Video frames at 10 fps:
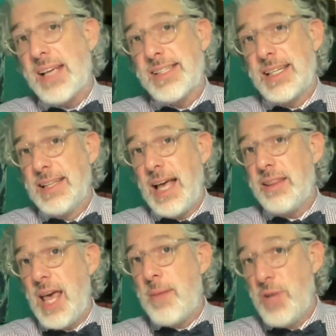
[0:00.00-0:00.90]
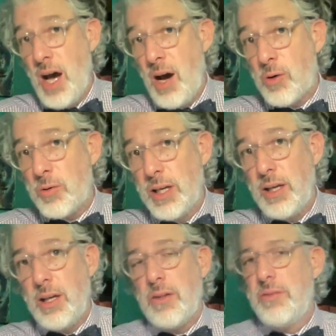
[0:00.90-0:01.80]
to let them know
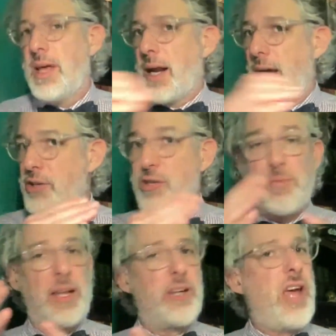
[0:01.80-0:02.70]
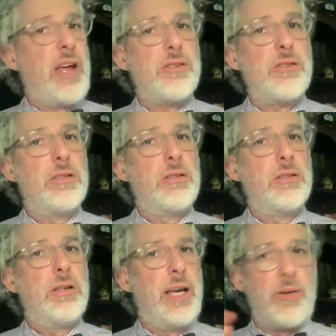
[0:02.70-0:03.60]
that I had just made a change.
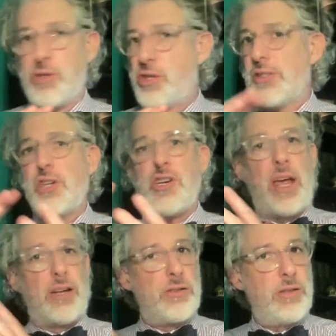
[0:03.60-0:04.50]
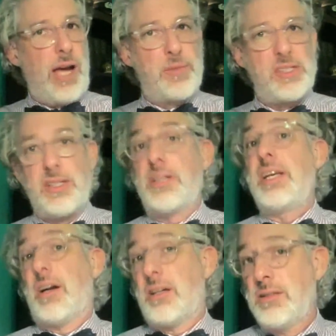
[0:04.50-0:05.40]
It was just a change. I'm still
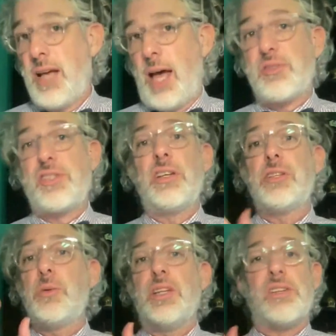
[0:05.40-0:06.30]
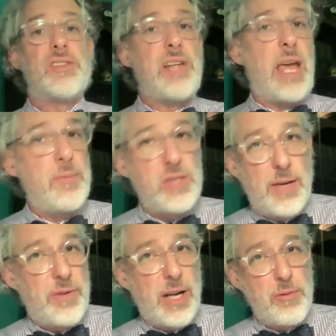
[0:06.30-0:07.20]
here. I'm still doing the same
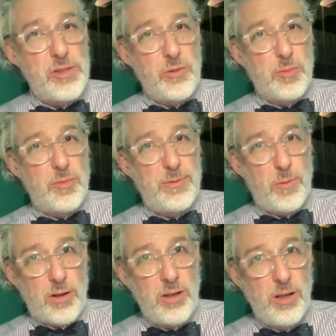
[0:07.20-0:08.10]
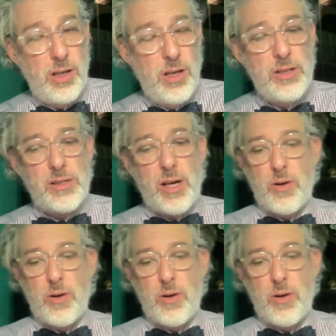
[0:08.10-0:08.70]
stuff that I was doing before. So